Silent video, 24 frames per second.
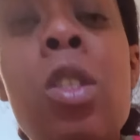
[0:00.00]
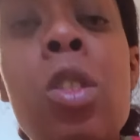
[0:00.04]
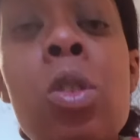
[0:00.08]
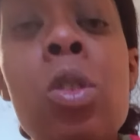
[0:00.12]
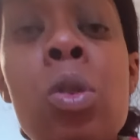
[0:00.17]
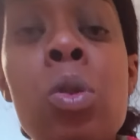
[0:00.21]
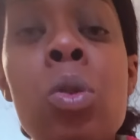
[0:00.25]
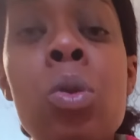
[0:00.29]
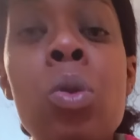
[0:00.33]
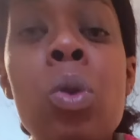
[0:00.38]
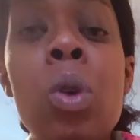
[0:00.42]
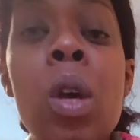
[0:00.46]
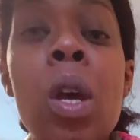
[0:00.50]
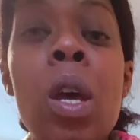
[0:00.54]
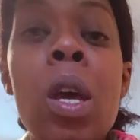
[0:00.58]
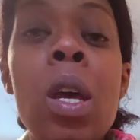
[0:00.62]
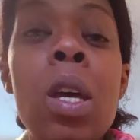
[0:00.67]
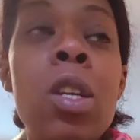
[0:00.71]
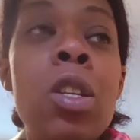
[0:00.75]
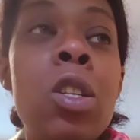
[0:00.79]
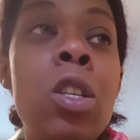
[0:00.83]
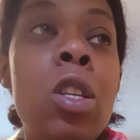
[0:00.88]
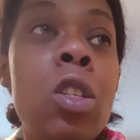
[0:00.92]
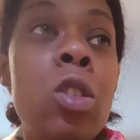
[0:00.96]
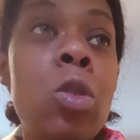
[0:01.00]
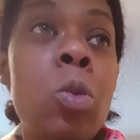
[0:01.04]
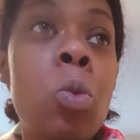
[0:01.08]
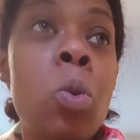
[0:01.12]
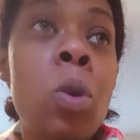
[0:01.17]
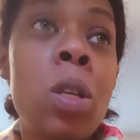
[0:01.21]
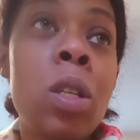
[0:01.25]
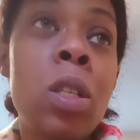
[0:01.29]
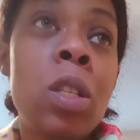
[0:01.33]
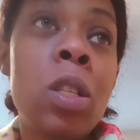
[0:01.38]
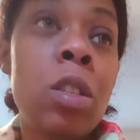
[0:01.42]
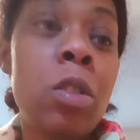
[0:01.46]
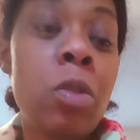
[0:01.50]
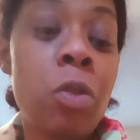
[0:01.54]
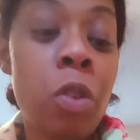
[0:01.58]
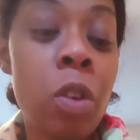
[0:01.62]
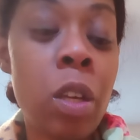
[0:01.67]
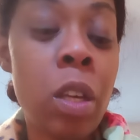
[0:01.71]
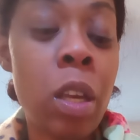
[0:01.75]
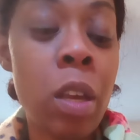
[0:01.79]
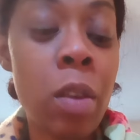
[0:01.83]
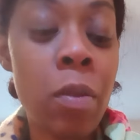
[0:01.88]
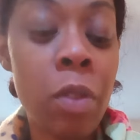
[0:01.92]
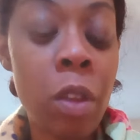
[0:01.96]
you just would just
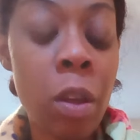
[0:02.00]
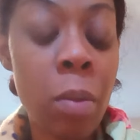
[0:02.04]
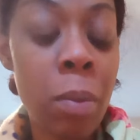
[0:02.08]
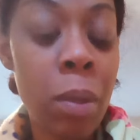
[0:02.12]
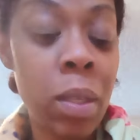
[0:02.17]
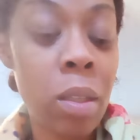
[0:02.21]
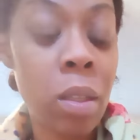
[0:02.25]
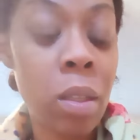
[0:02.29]
forgive them